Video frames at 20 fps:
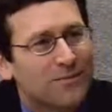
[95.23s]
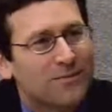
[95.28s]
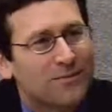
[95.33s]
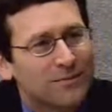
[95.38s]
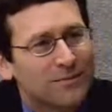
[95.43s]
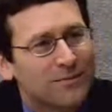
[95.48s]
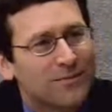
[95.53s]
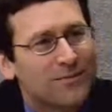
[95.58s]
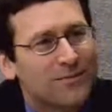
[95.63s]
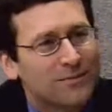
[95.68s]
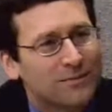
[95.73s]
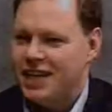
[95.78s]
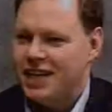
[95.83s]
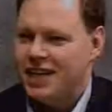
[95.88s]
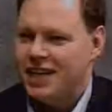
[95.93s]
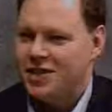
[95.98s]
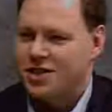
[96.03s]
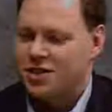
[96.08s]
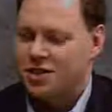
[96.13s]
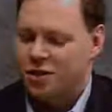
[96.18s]
Good.
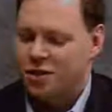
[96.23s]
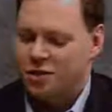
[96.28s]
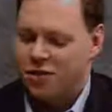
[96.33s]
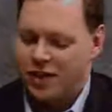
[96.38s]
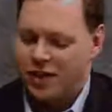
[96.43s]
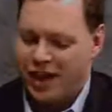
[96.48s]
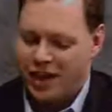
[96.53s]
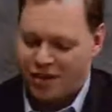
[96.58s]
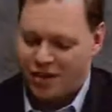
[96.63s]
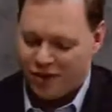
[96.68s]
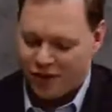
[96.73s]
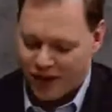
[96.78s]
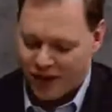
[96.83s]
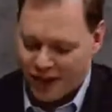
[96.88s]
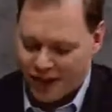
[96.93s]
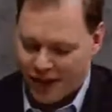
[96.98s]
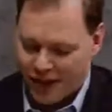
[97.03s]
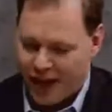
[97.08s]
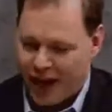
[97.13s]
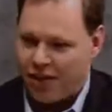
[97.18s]
And so now you're in
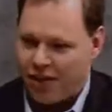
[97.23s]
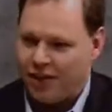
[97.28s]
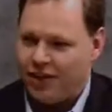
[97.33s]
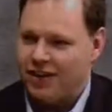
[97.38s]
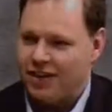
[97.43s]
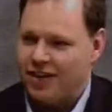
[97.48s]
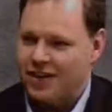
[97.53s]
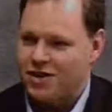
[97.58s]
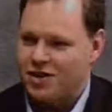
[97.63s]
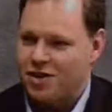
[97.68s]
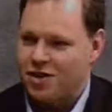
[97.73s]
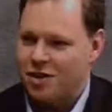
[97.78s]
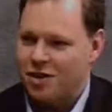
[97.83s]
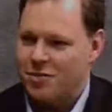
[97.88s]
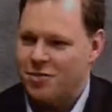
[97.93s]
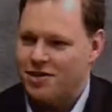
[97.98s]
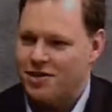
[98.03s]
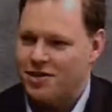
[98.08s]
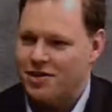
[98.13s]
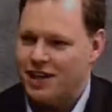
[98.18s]
King County, not Snohomish.